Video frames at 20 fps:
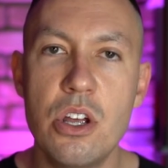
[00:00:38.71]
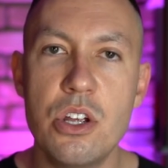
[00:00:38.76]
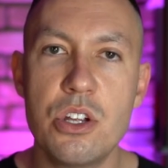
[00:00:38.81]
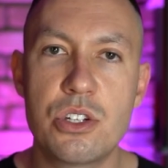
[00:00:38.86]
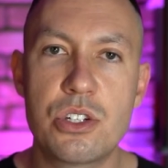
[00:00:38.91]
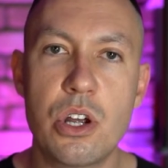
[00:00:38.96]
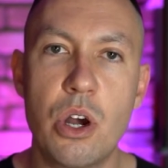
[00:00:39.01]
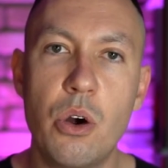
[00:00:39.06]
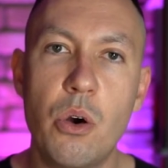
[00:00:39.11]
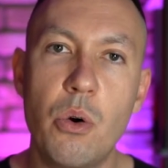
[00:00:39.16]

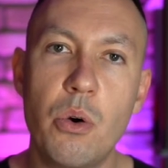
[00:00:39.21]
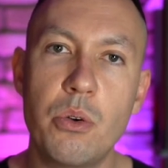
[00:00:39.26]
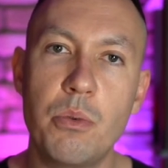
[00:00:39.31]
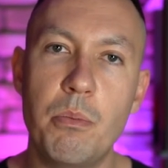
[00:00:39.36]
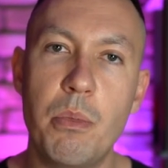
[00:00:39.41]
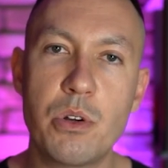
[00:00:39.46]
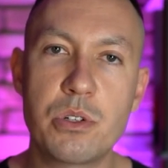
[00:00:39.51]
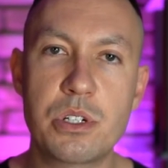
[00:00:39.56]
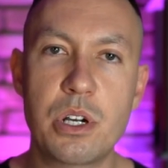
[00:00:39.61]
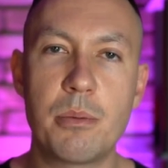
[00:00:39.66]
So
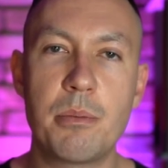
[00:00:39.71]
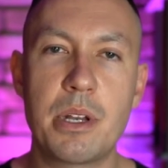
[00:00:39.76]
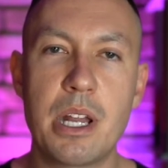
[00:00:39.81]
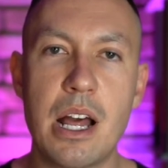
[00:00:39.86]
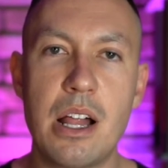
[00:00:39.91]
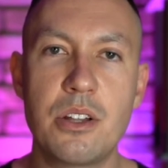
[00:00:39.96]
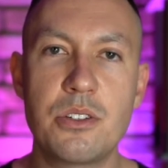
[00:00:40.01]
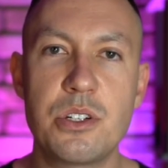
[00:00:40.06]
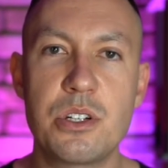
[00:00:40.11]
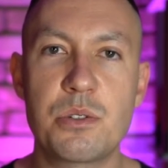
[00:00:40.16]
most
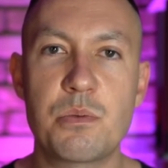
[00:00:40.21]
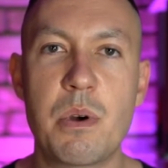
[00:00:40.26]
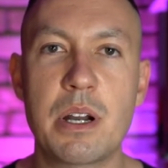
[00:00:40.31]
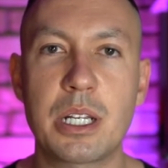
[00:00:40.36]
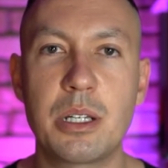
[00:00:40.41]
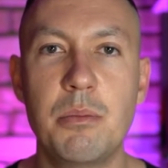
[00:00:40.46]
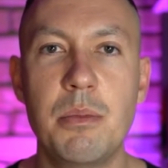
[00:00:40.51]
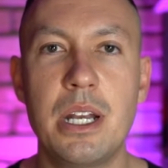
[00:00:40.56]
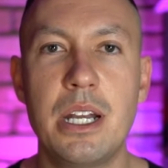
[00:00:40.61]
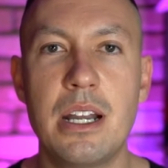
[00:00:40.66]
dermatologists
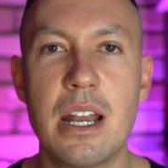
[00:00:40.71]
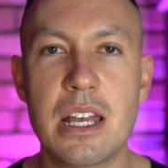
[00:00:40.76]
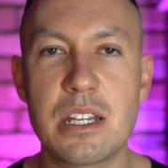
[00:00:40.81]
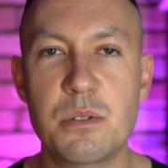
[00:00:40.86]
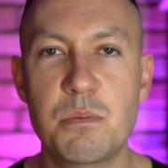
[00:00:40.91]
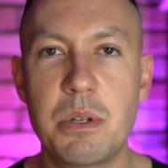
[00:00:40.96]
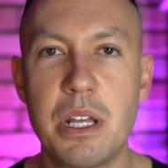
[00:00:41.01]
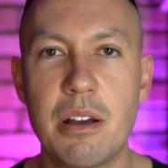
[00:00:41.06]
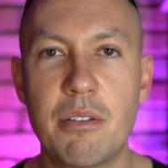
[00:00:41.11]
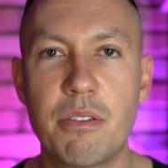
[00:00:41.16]
recommend an
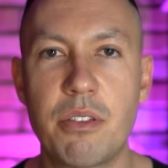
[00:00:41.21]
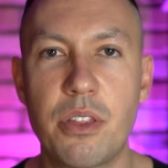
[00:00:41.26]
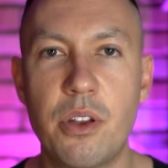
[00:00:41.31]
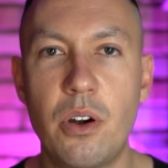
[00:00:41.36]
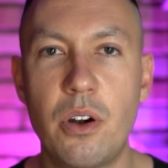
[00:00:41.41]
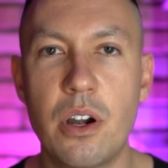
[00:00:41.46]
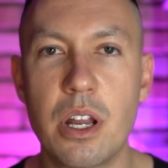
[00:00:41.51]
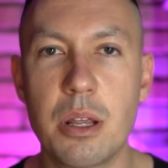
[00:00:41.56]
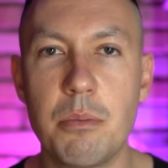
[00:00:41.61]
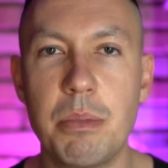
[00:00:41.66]
SPF
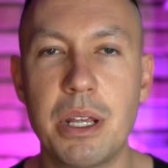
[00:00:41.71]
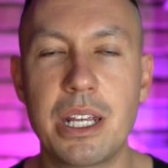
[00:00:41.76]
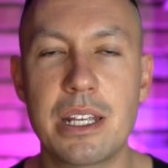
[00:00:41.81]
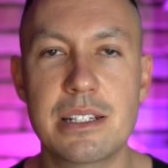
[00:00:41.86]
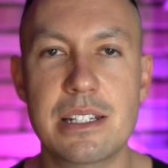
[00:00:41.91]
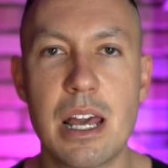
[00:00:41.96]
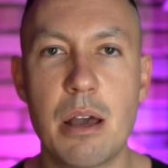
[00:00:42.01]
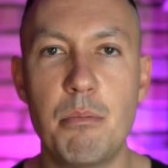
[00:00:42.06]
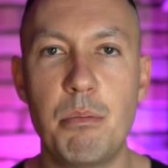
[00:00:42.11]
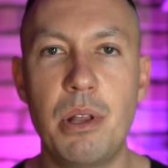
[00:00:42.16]
30
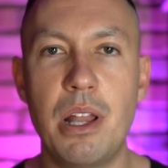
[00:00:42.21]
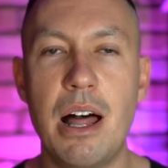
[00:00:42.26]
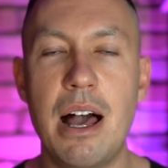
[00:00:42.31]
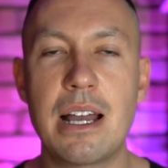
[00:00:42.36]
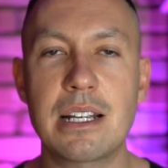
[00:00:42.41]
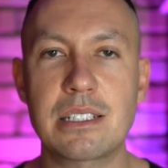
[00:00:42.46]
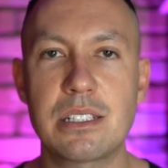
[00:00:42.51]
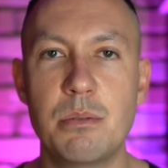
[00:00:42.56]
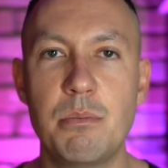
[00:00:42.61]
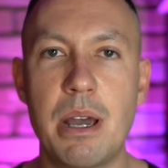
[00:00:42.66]
because that
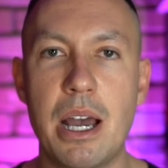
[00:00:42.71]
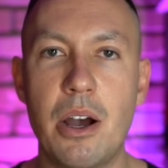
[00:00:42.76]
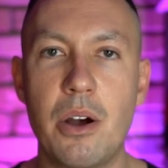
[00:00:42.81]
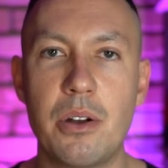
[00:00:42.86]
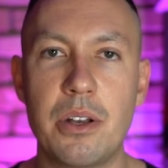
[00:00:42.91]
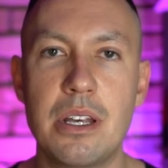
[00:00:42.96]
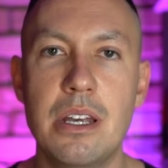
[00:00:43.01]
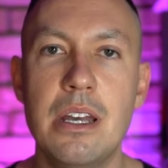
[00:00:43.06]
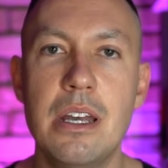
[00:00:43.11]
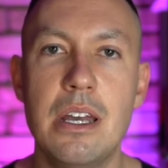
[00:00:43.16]
blocks
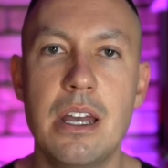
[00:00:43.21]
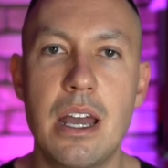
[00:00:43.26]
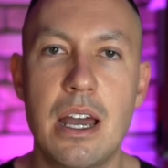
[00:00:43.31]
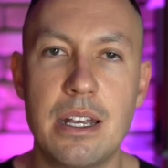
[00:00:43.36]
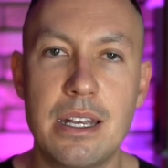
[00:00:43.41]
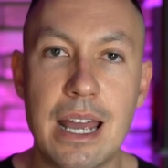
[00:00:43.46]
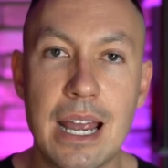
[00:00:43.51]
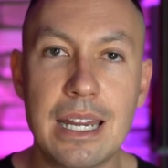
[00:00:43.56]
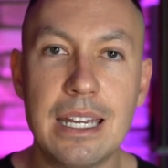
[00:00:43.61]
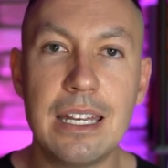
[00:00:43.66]
about
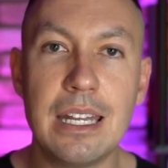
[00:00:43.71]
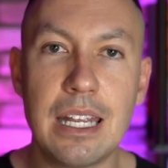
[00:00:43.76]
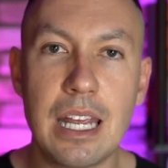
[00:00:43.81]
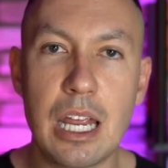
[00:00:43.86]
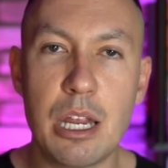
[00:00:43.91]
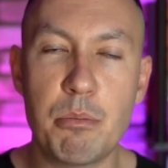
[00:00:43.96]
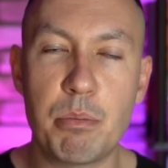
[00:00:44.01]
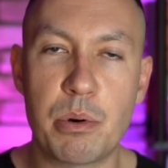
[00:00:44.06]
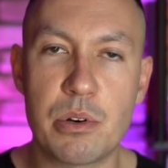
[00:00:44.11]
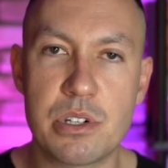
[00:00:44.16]

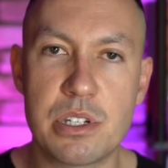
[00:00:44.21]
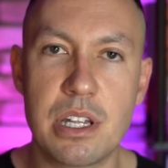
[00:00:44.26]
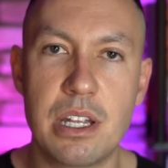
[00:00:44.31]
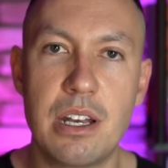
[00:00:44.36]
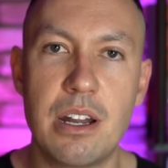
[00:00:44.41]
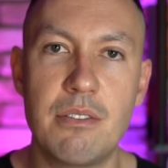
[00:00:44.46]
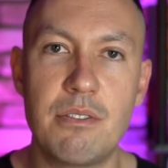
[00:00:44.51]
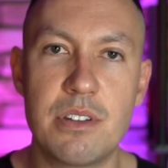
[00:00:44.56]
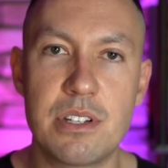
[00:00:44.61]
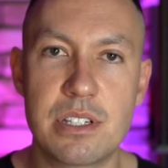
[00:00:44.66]

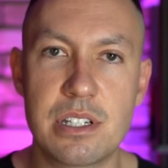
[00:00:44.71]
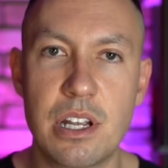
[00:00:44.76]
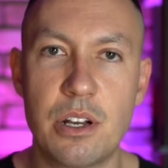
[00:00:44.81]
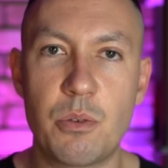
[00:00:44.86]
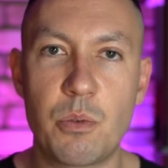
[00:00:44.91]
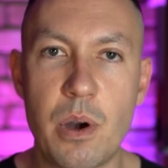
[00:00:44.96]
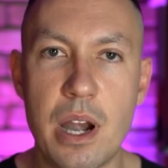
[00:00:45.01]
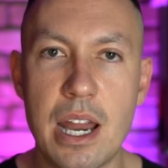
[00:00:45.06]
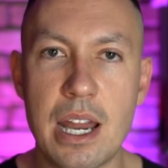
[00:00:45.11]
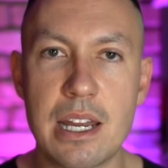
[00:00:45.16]
98% of the
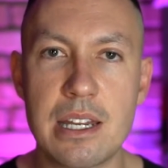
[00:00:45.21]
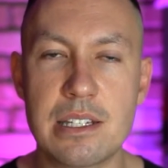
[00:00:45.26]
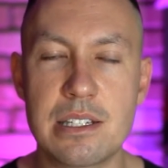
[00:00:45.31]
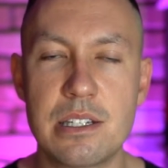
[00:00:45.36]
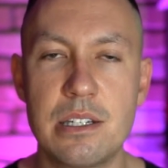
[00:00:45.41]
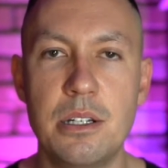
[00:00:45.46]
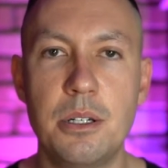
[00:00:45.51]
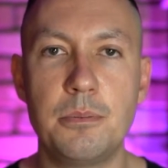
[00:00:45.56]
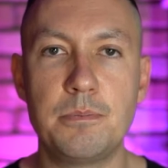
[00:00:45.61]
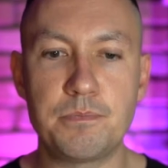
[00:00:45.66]
sun rays.